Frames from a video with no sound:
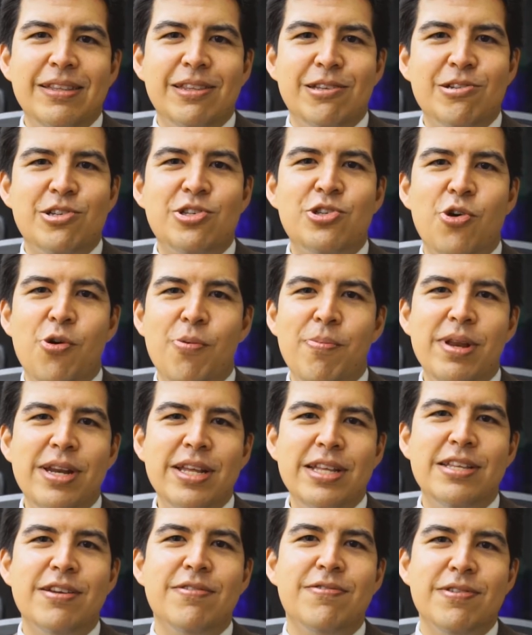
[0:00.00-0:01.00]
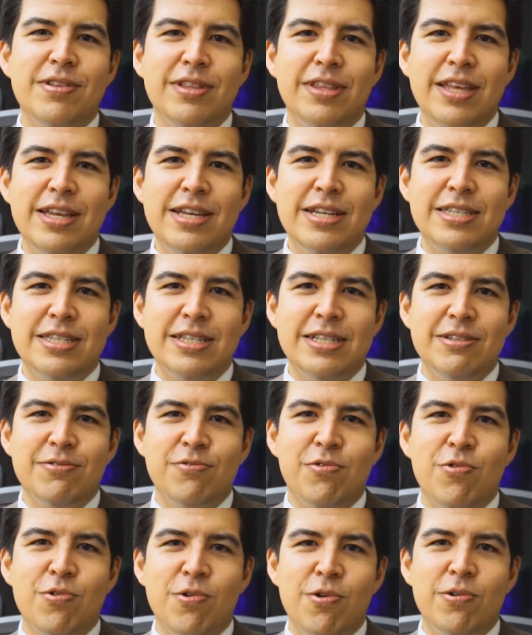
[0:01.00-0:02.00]
there's so many different things and
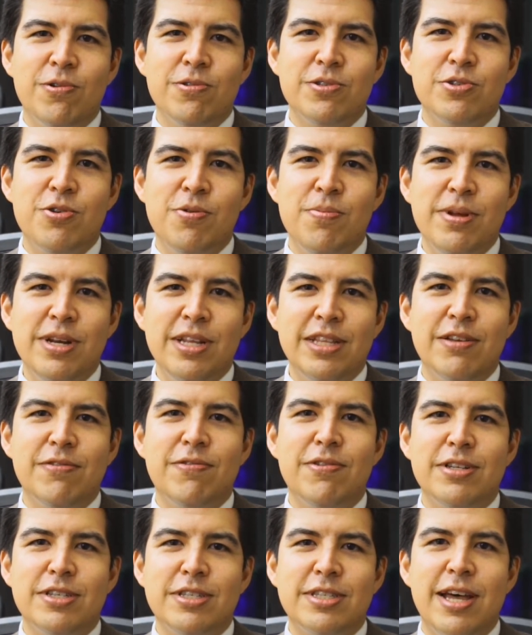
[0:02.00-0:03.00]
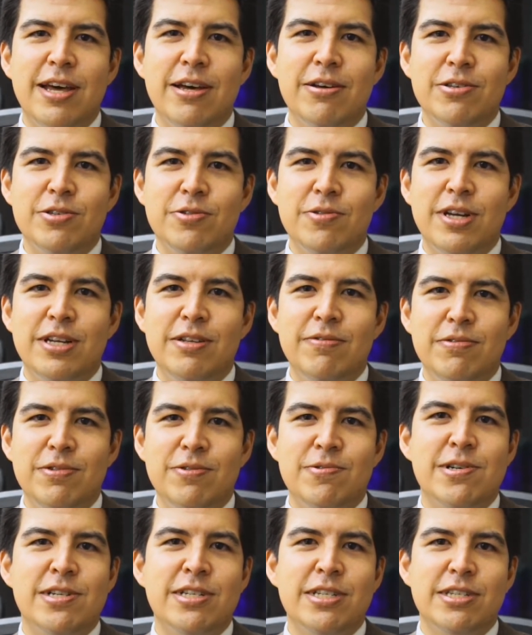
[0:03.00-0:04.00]
for so many different styles, right? If you
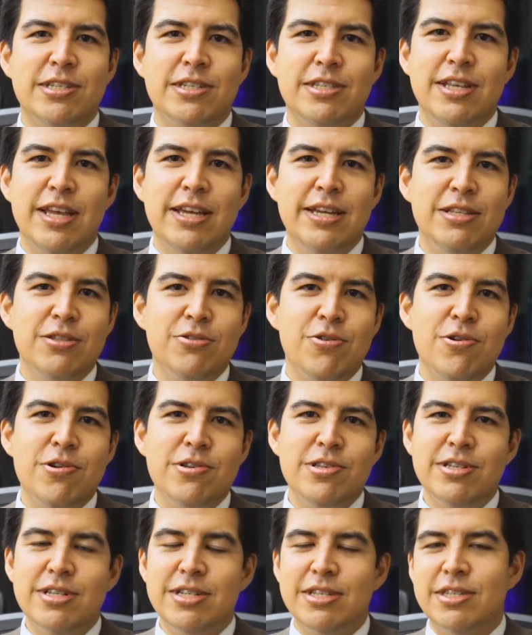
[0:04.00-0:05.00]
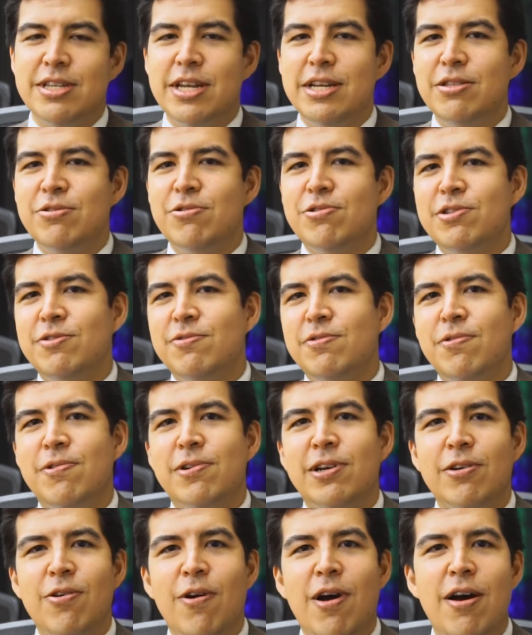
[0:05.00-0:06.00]
want to just stay indoors, you can stay indoors. If you
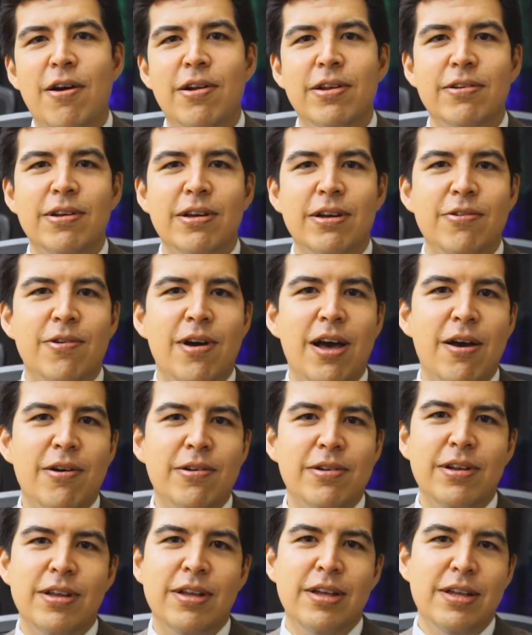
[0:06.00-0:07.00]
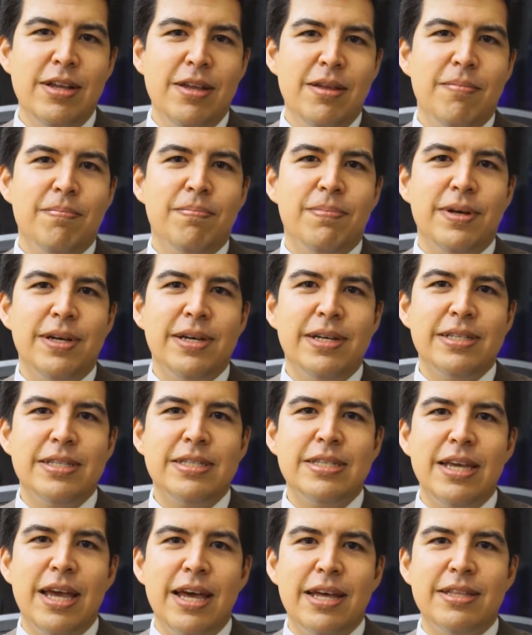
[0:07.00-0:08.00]
want to go out, you can go out.
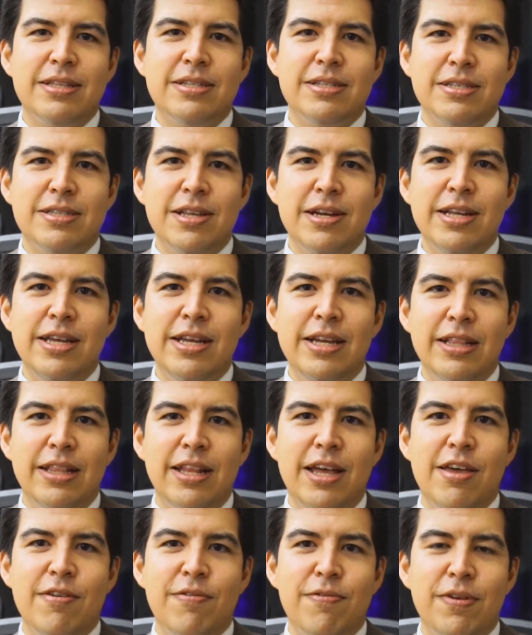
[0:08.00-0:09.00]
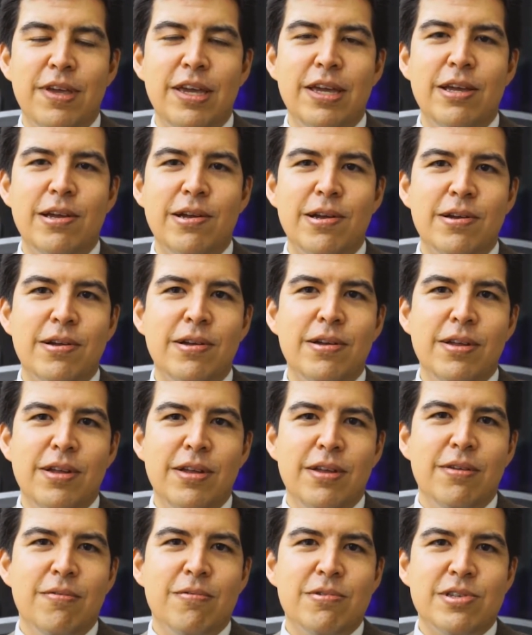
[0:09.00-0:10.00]
But yeah, the studying life here
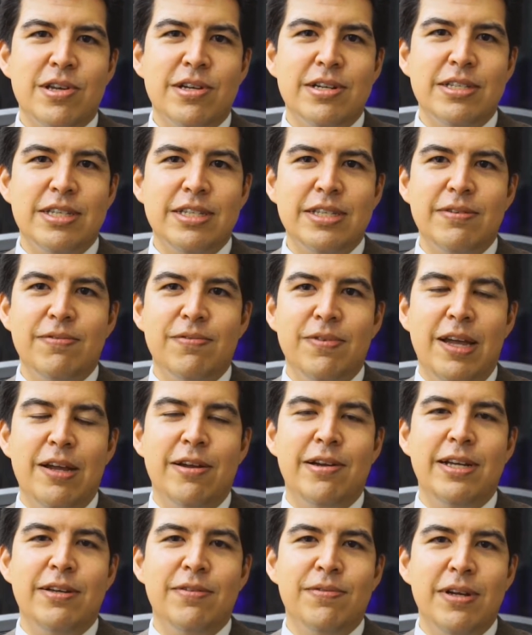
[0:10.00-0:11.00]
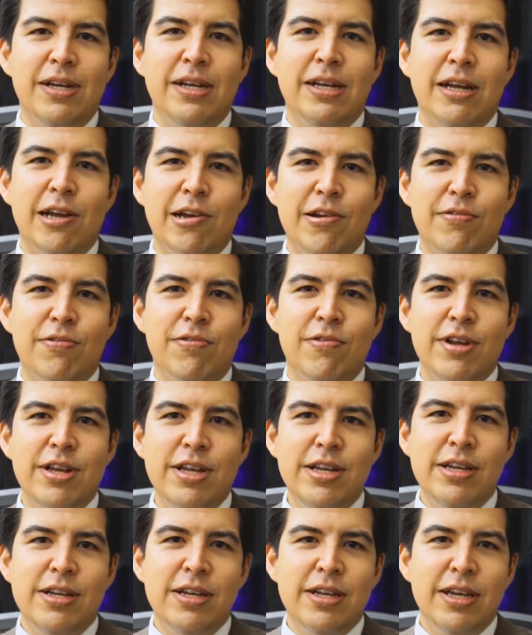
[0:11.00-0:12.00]
was honestly very, very
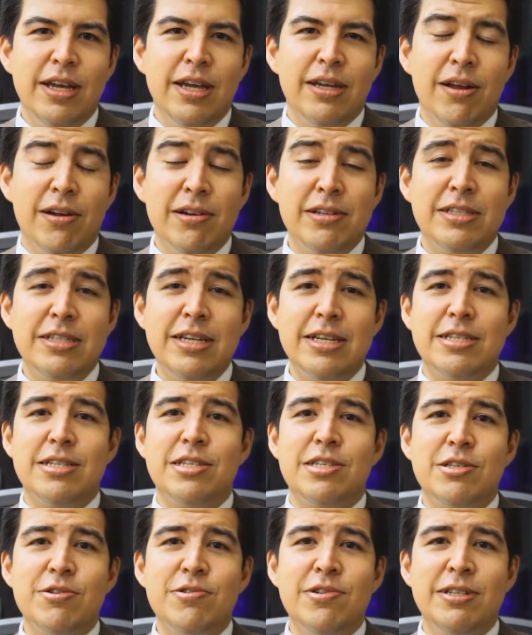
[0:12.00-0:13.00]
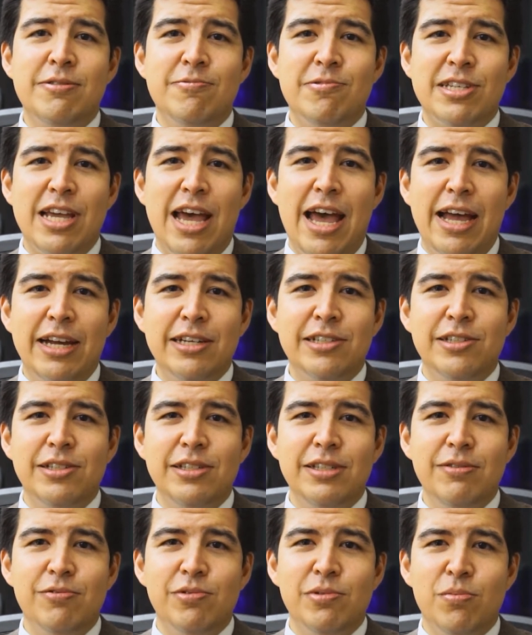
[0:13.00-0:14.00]
carefree. And honestly, as a student, it was
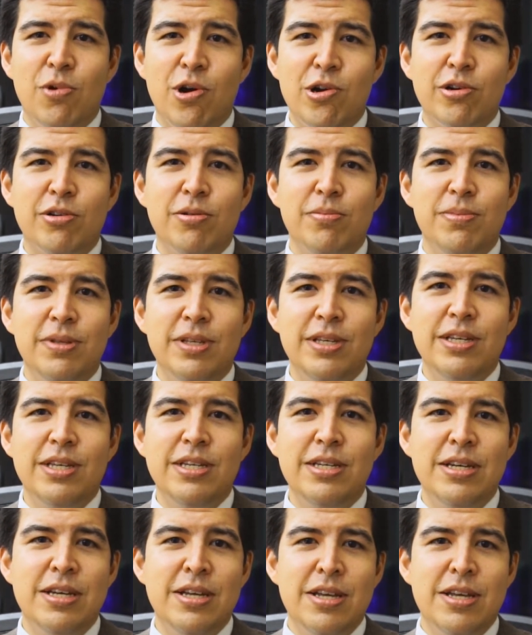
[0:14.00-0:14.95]
actually remarkably